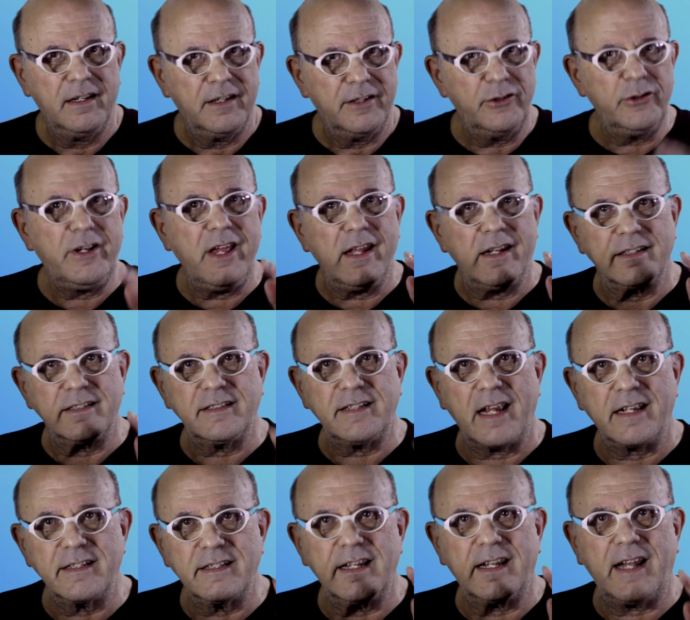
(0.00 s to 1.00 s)
You get a
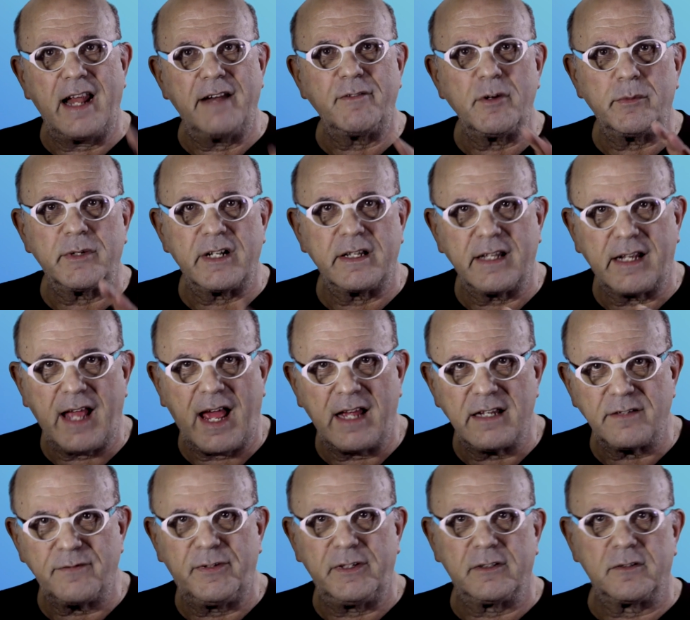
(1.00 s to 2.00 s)
sense that everyone in the
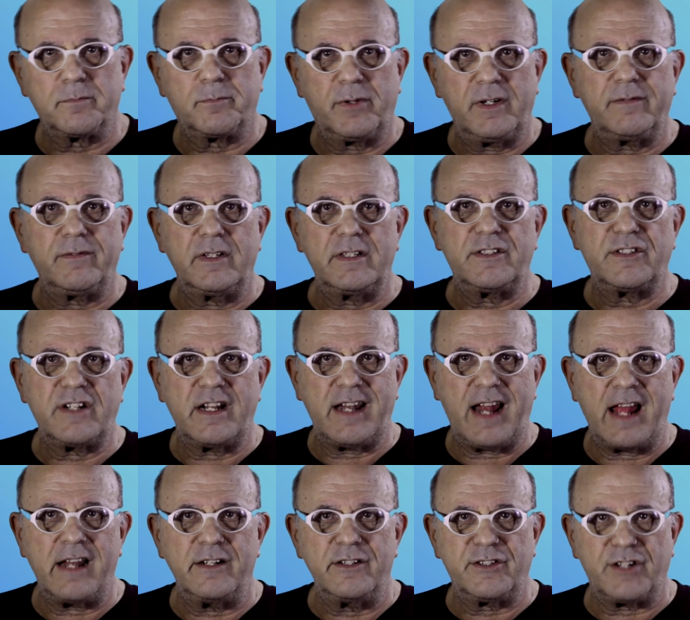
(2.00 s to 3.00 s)
cast feels privileged and
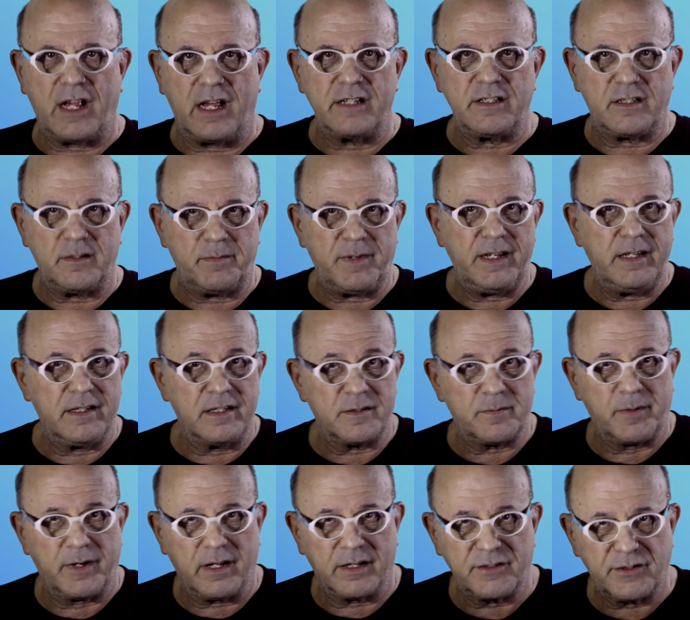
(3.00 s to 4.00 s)
energized to be in this
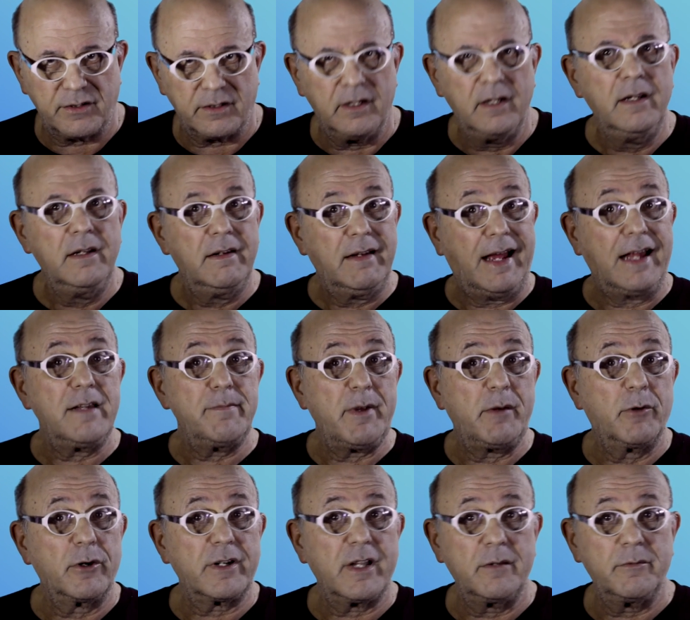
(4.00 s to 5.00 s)
production and to be
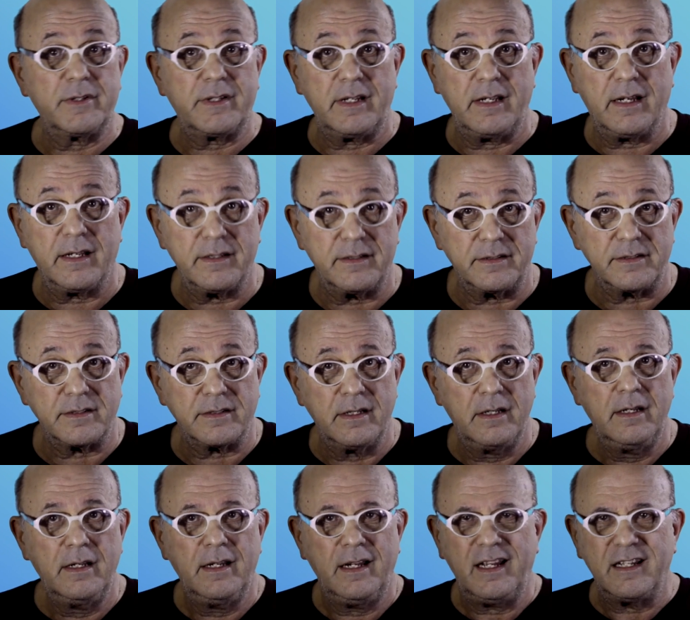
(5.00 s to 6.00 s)
working with the others.
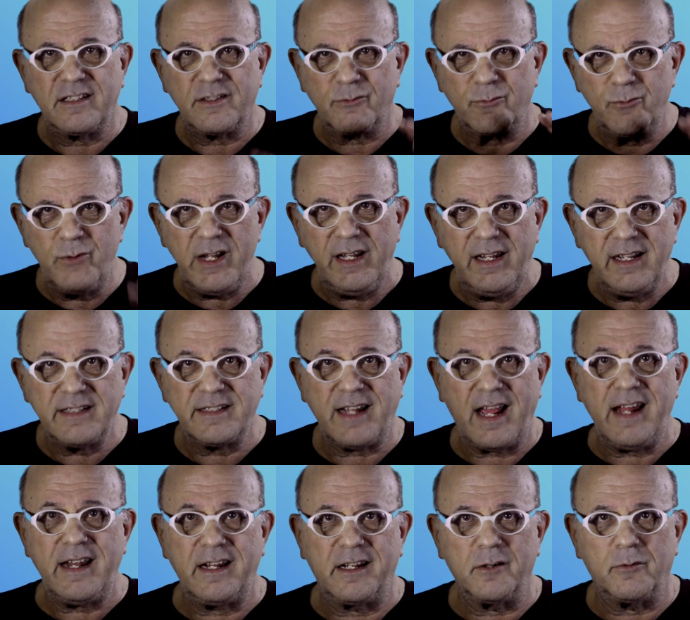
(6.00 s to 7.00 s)
It's really
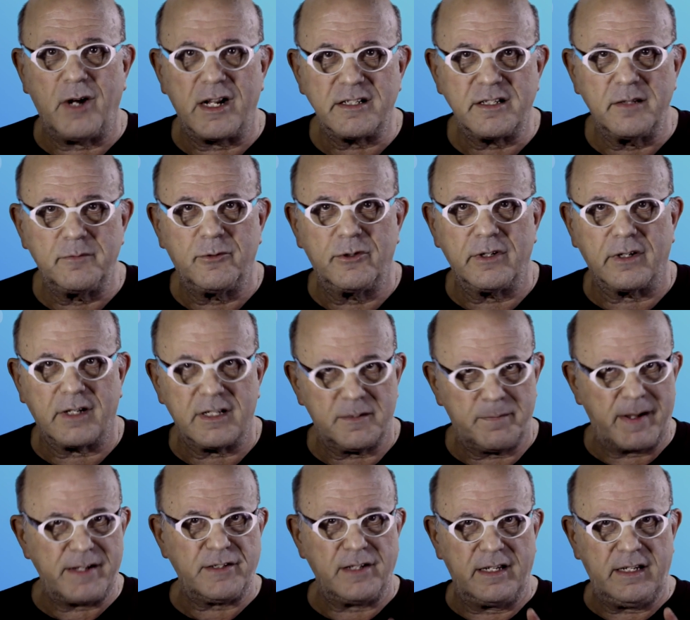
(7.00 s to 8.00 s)
exciting to watch them work,
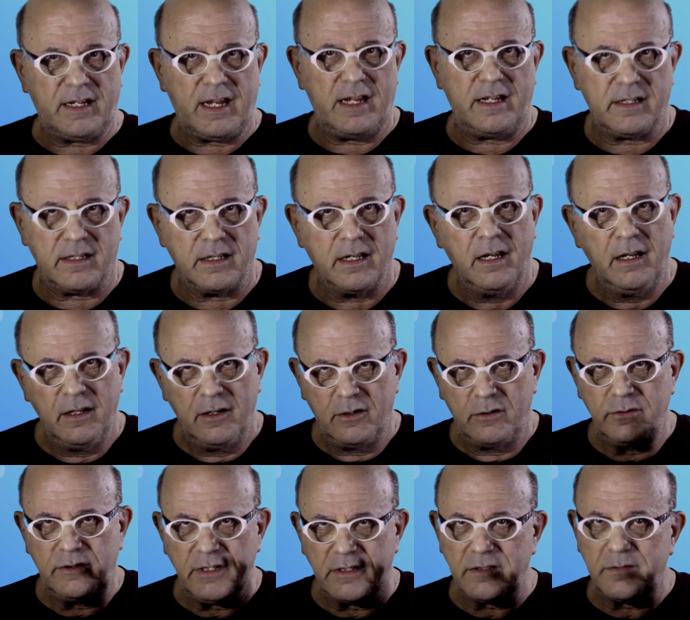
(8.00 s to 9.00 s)
especially Keaton,
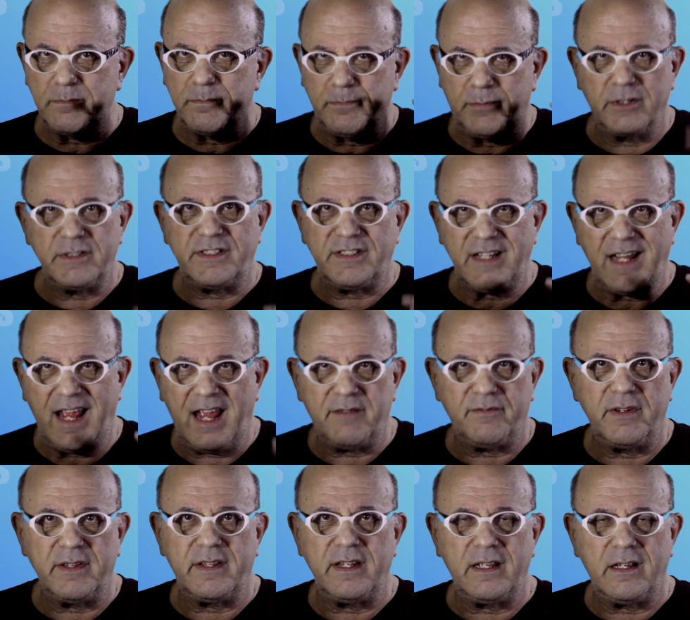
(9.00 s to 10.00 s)
who just puts
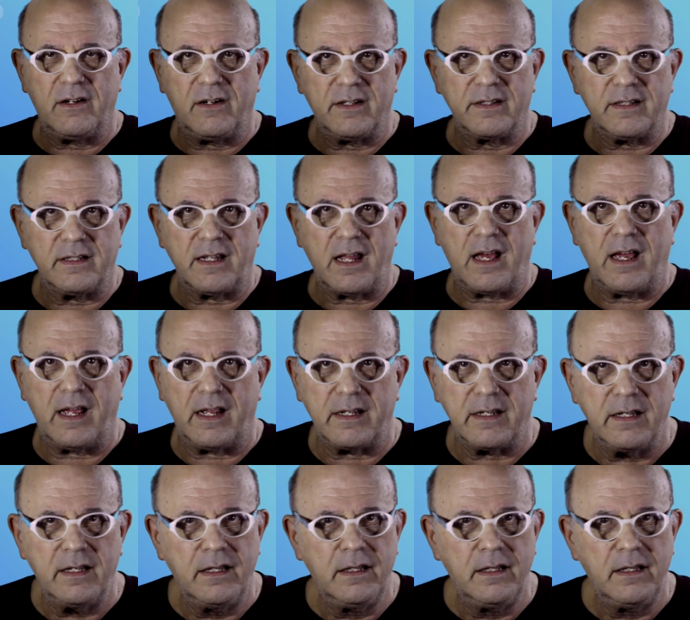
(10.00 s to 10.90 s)
everything on the line.